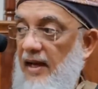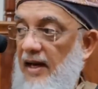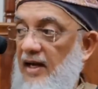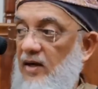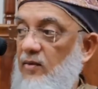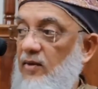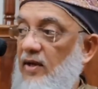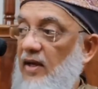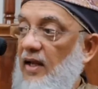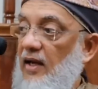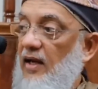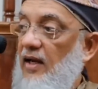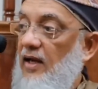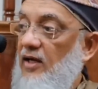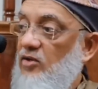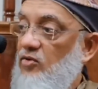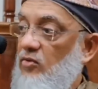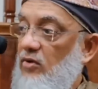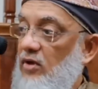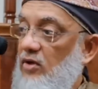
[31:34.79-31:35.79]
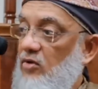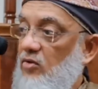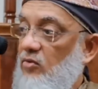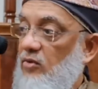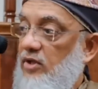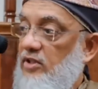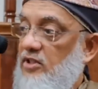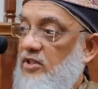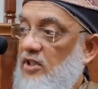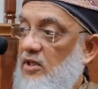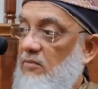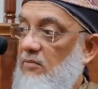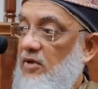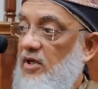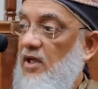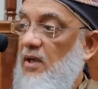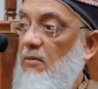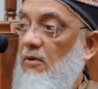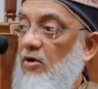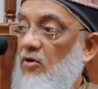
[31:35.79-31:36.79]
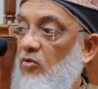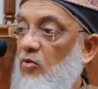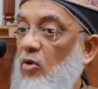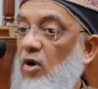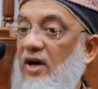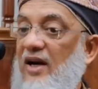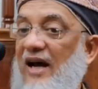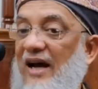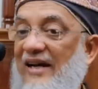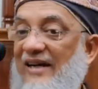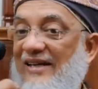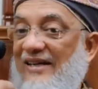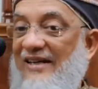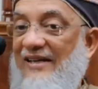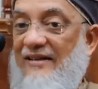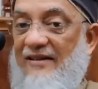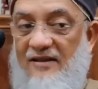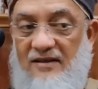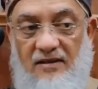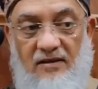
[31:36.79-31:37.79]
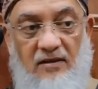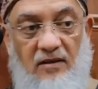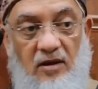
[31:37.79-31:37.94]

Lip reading: and when Allah is going to question me about what I did,